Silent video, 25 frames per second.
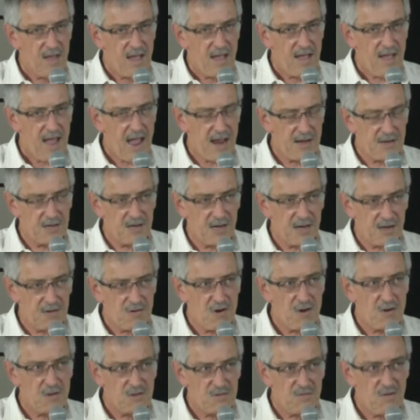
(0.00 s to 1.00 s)
handily
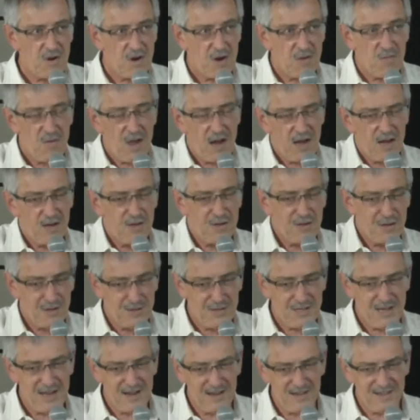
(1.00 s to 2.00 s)
grows very well in New
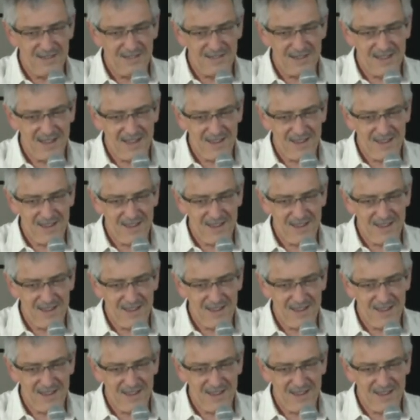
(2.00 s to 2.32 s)
Zealand